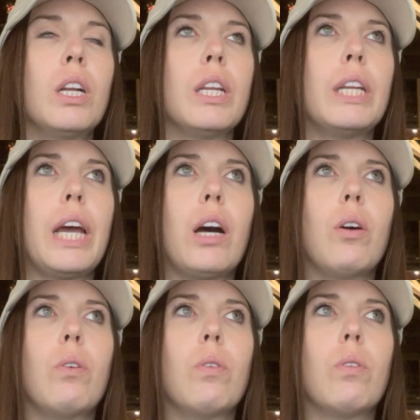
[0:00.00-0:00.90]

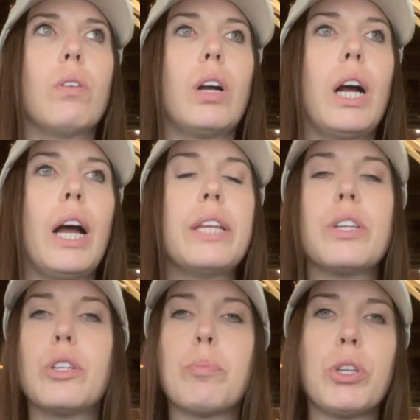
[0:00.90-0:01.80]
Now, I
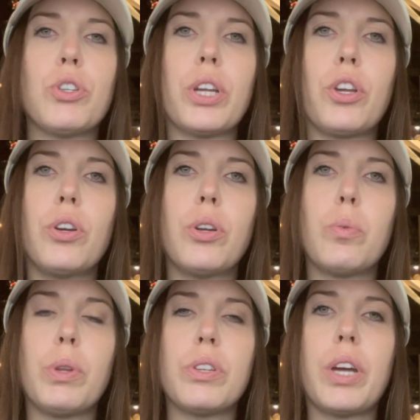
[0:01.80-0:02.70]
did as much as I
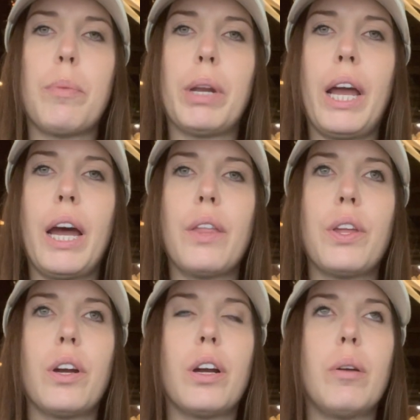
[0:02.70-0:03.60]
could with the time that I had
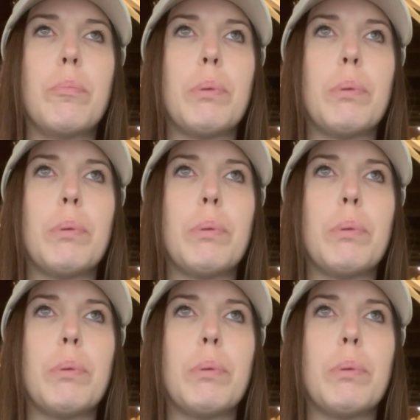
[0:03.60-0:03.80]
there,